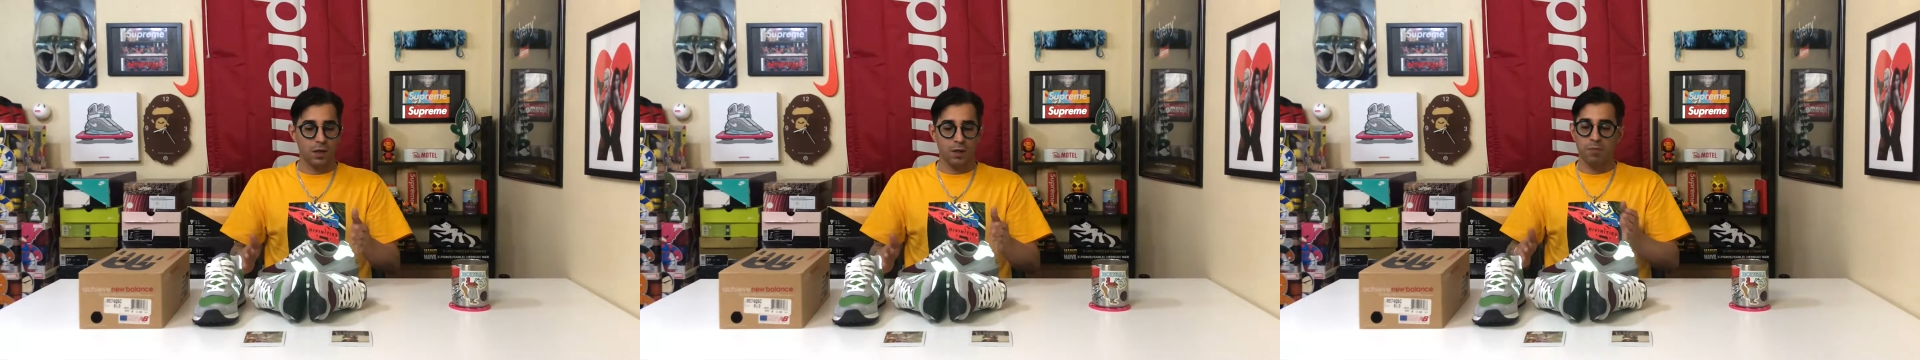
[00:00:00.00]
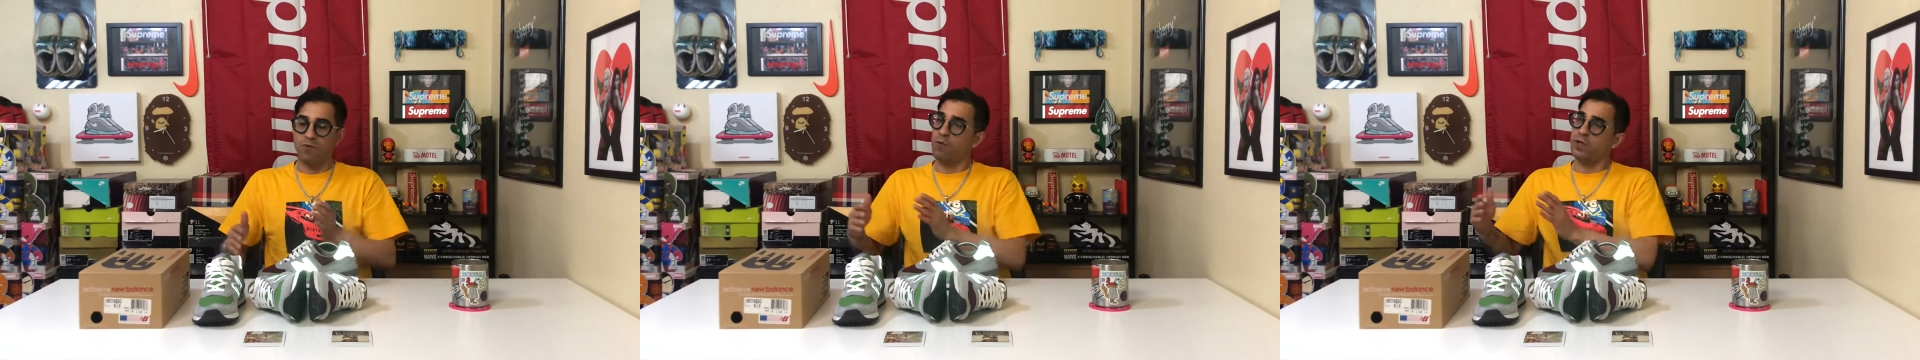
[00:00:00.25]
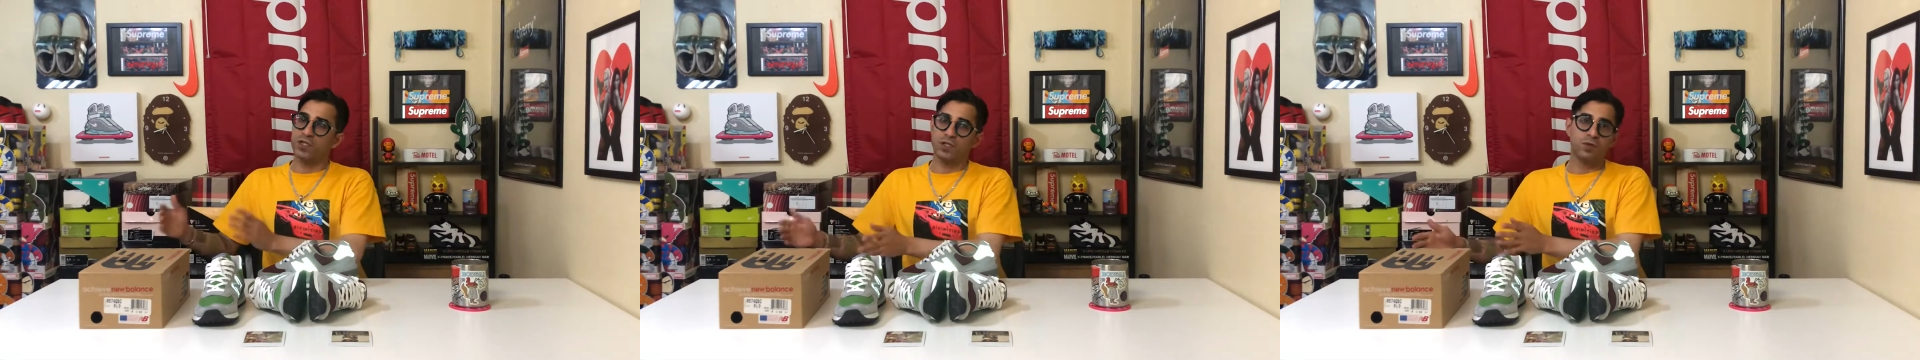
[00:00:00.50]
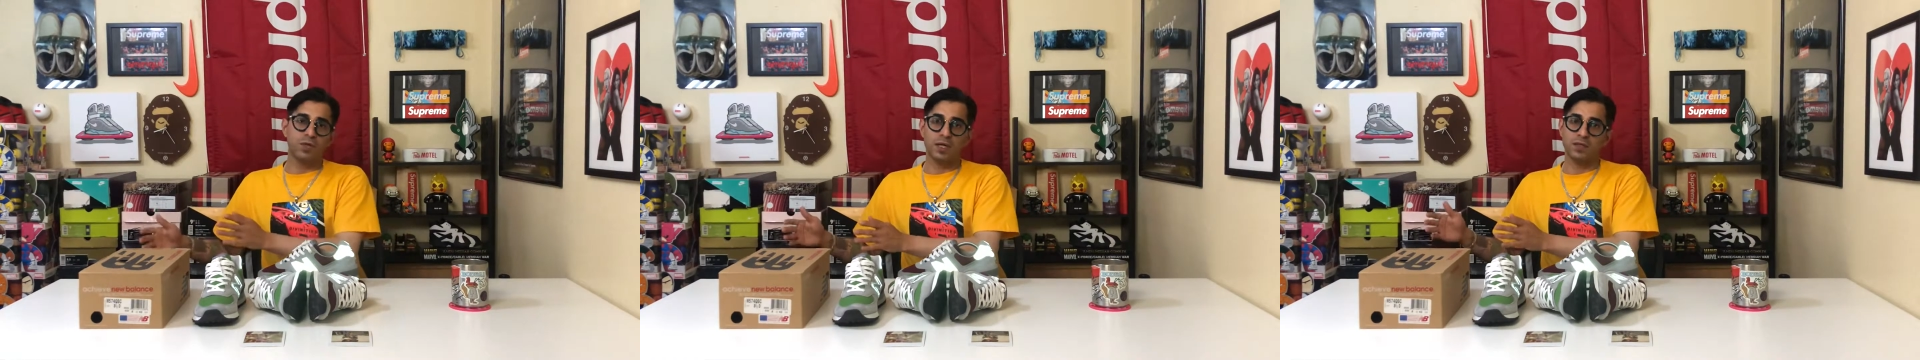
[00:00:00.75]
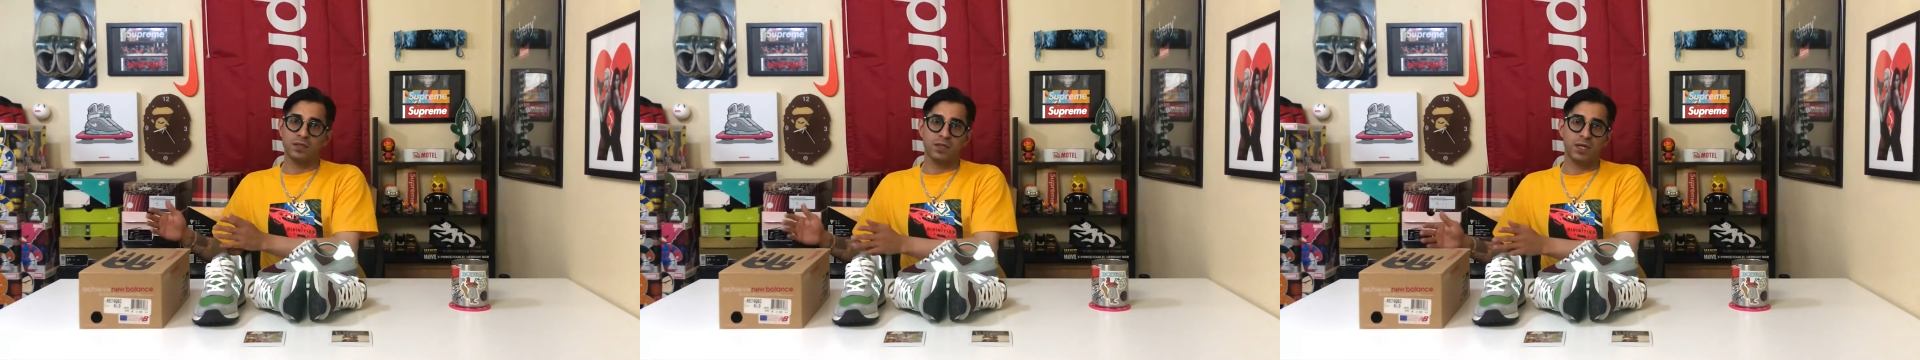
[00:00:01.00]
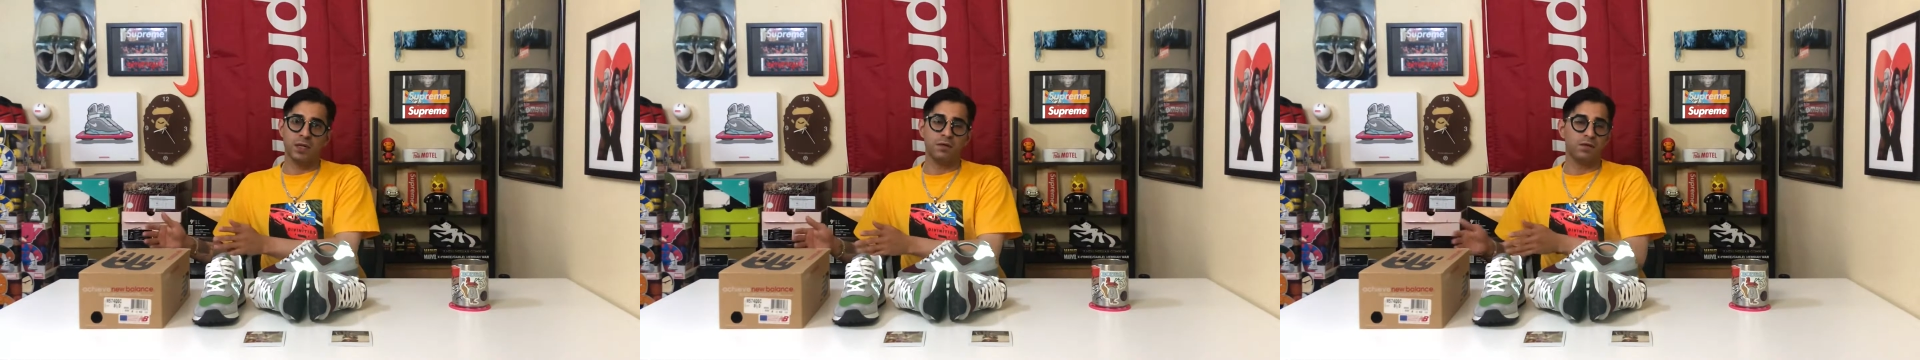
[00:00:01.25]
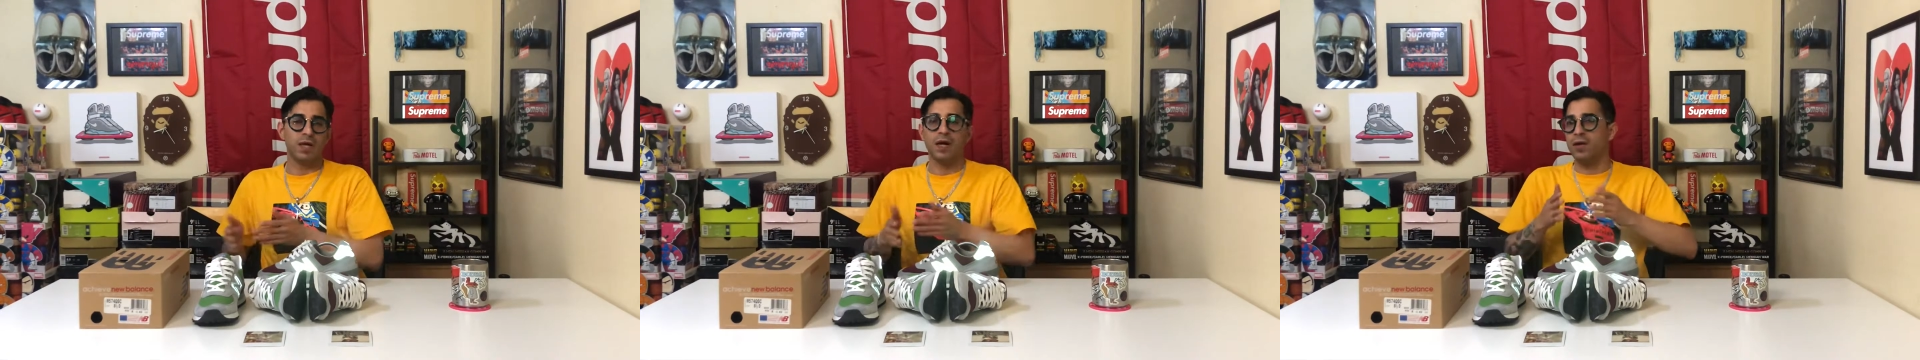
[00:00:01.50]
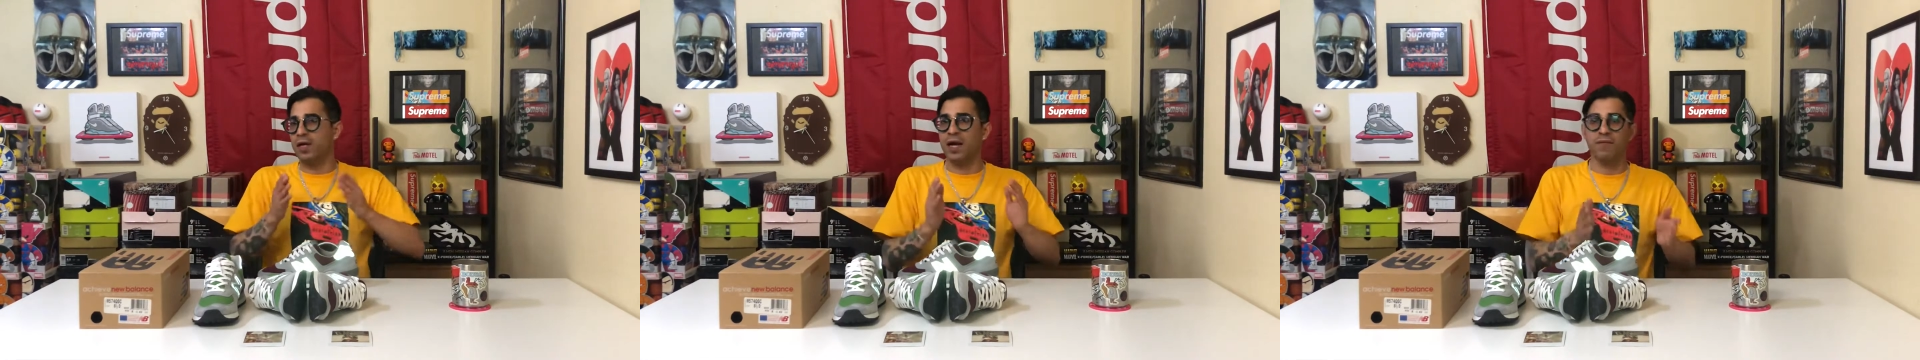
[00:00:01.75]
before it's 2010, they
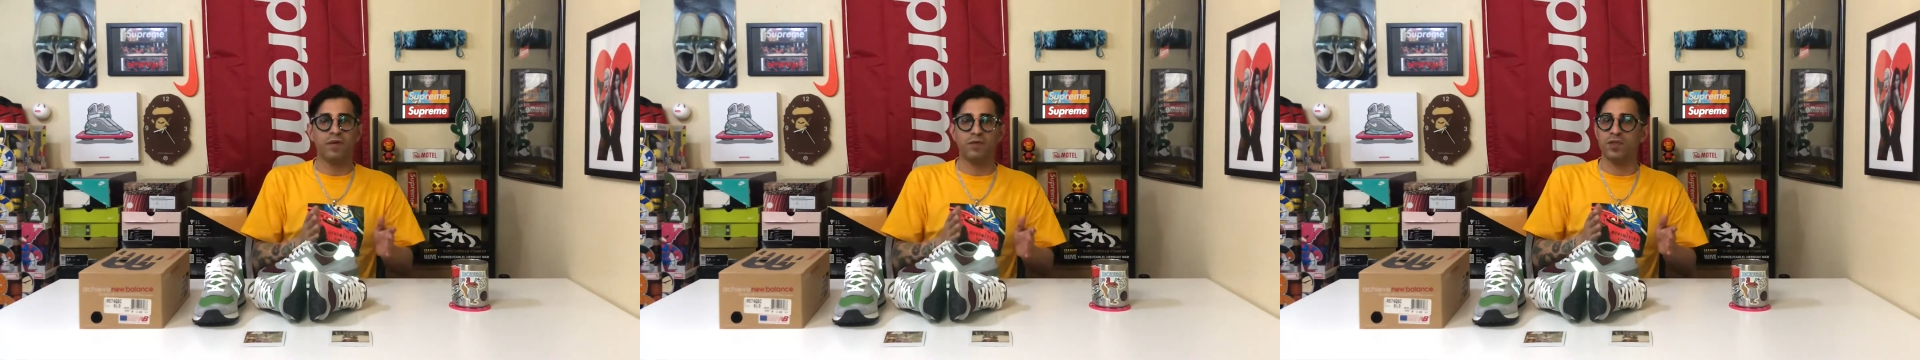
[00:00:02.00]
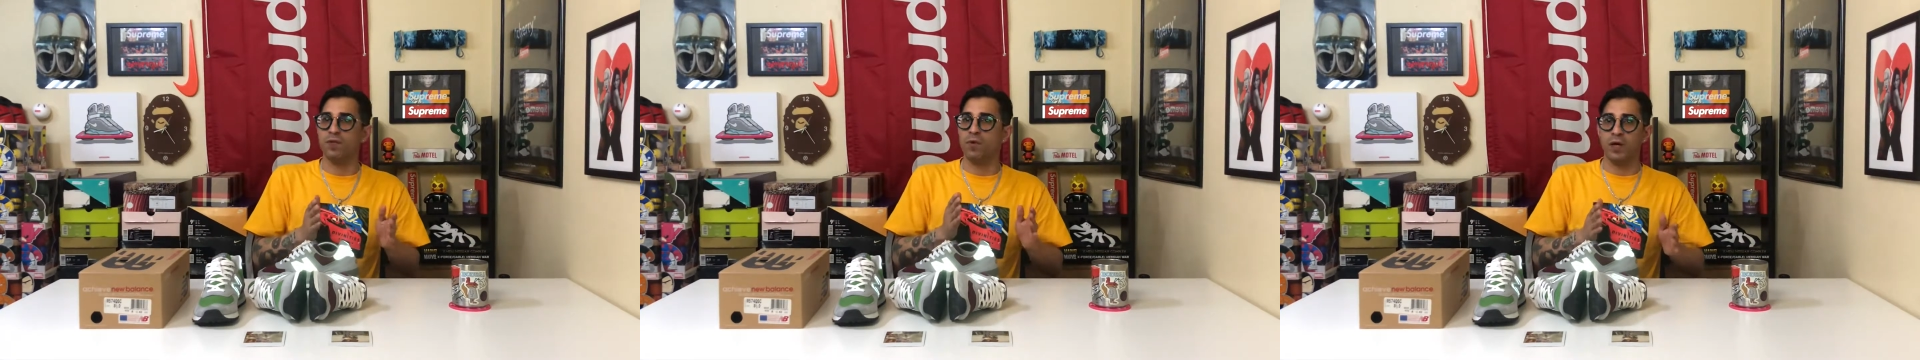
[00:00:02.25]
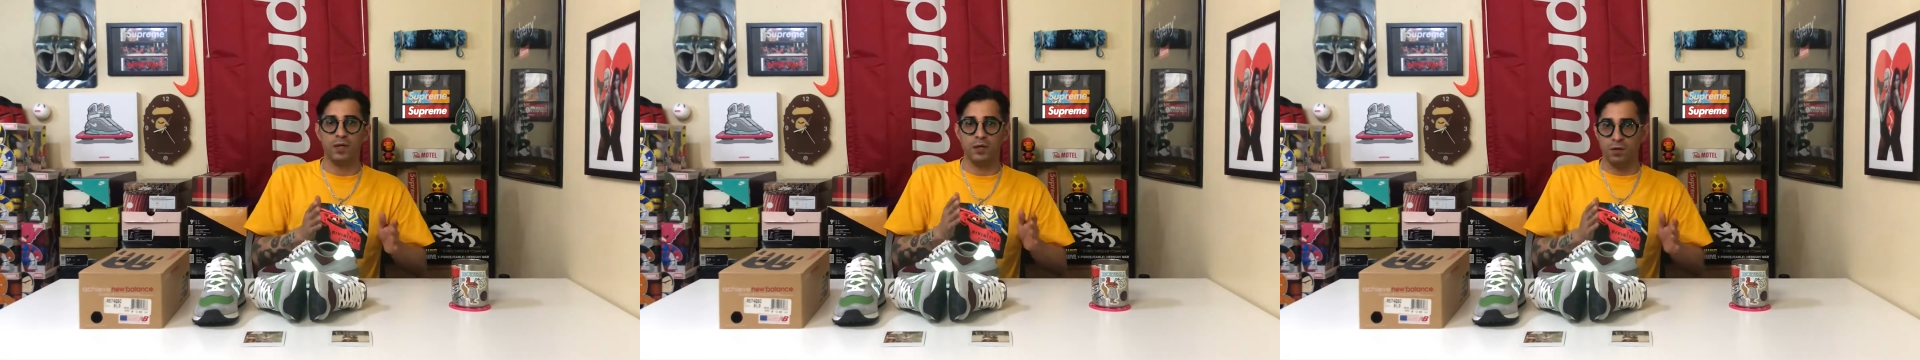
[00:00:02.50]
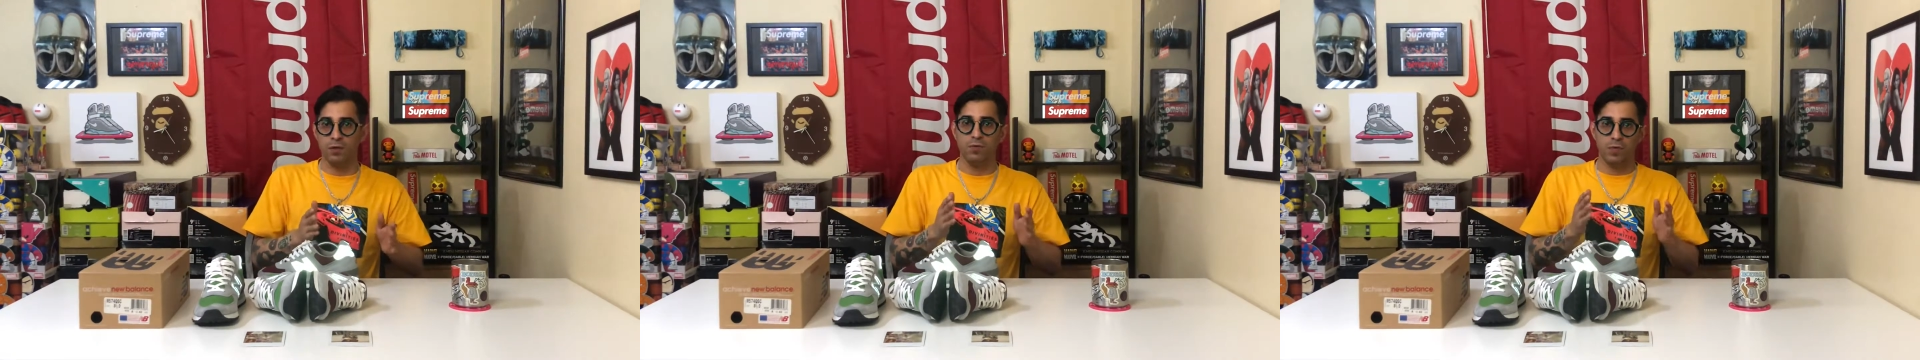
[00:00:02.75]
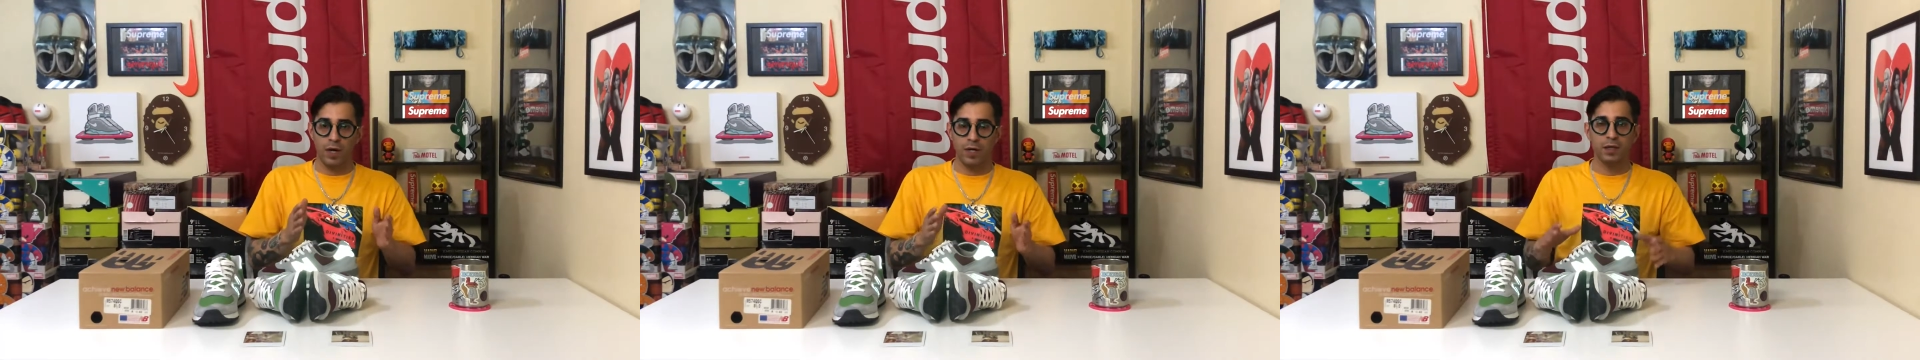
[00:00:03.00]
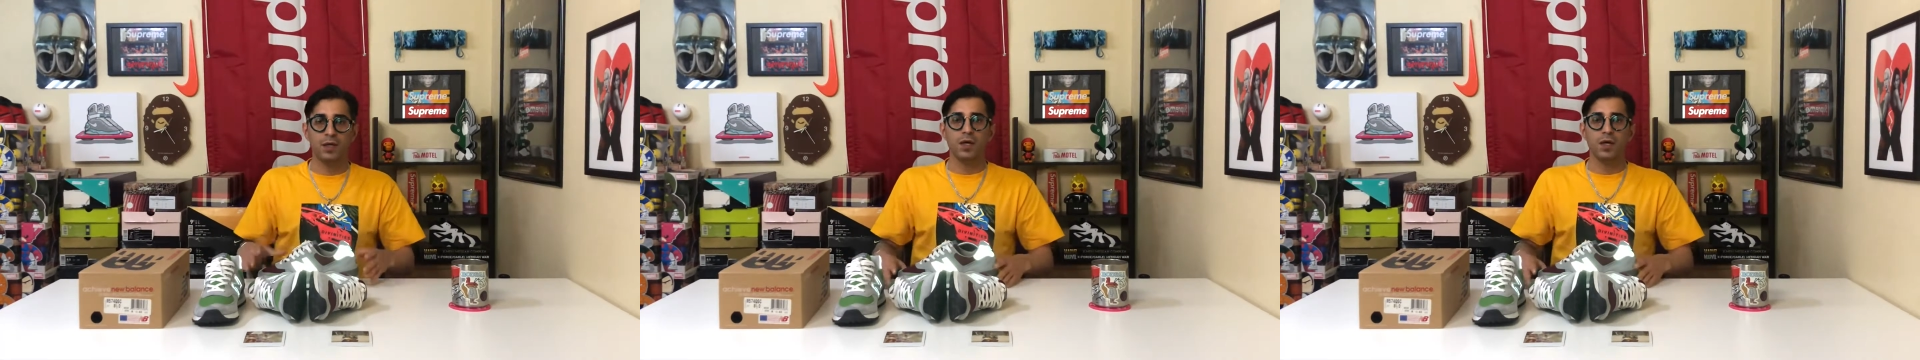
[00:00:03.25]
already have everything ready to go, right?